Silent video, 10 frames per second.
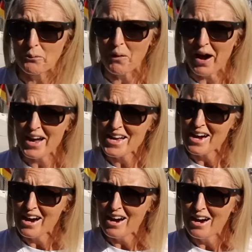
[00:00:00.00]
Why?
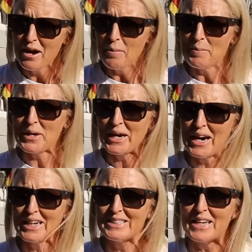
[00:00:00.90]

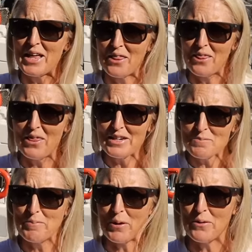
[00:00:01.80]
Because this
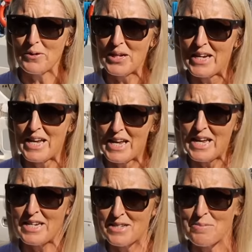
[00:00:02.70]
boat
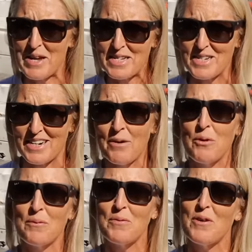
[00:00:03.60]
is amazing. And
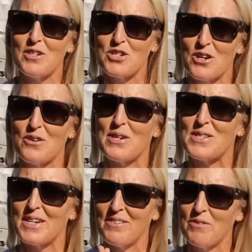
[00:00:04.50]
what we wanna show is
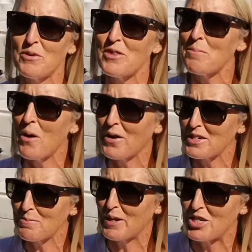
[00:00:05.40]
that even with a
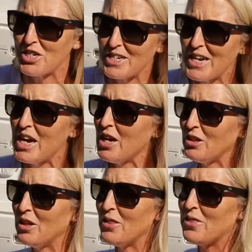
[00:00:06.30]
modest budget,
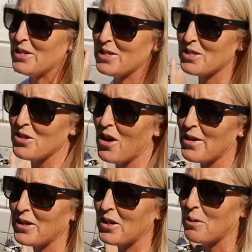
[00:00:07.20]
this is
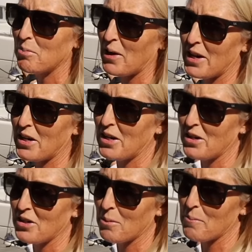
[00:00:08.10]
not gonna break
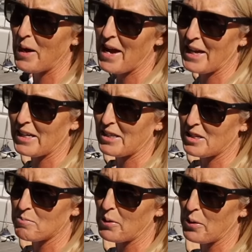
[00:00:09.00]
your bank,
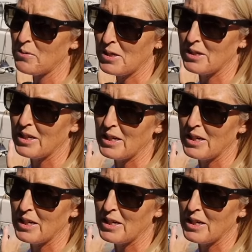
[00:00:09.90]
this boat.